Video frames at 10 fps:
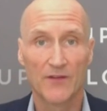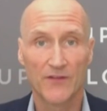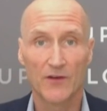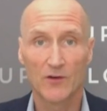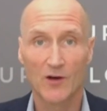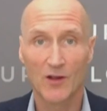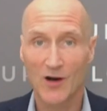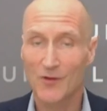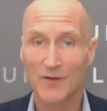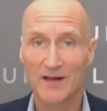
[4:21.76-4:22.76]
Still a
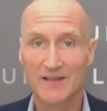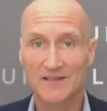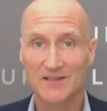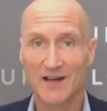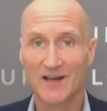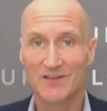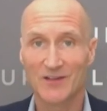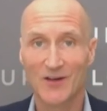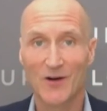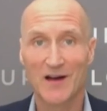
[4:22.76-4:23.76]
long ways
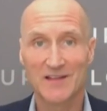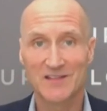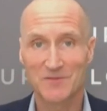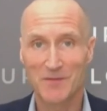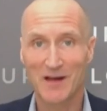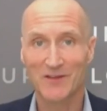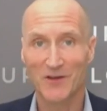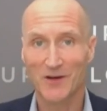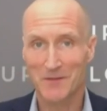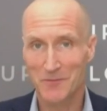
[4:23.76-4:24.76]
to go. I suspect that
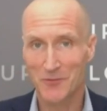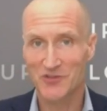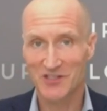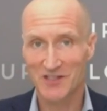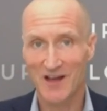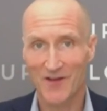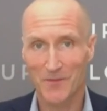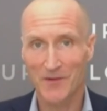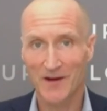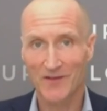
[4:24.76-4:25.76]
they're going to be pushing down
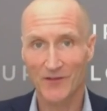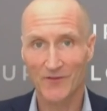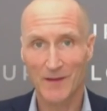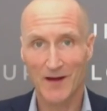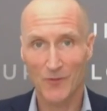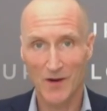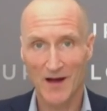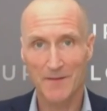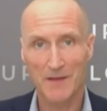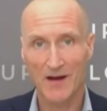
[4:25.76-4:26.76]
the price of Model
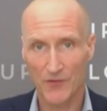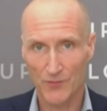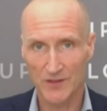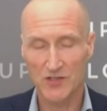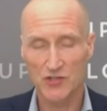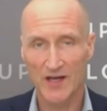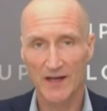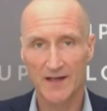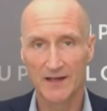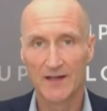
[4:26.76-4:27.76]
Y and Model 3 in
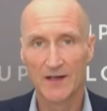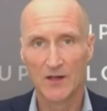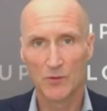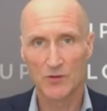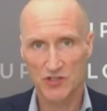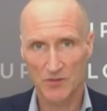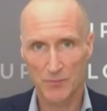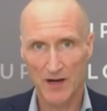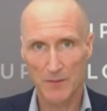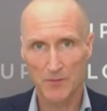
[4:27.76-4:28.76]
China, which should
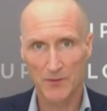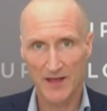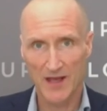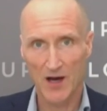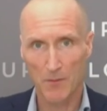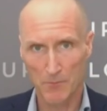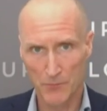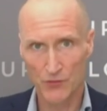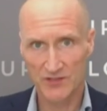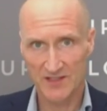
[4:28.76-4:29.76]
probably help
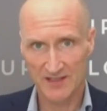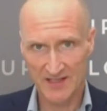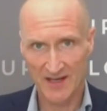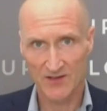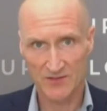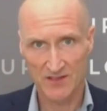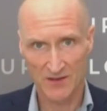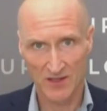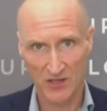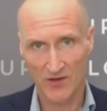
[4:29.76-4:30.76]
boost sales
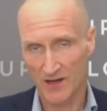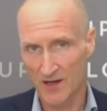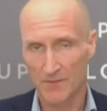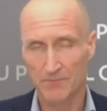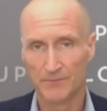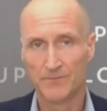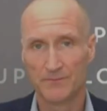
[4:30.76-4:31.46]
in the year to come.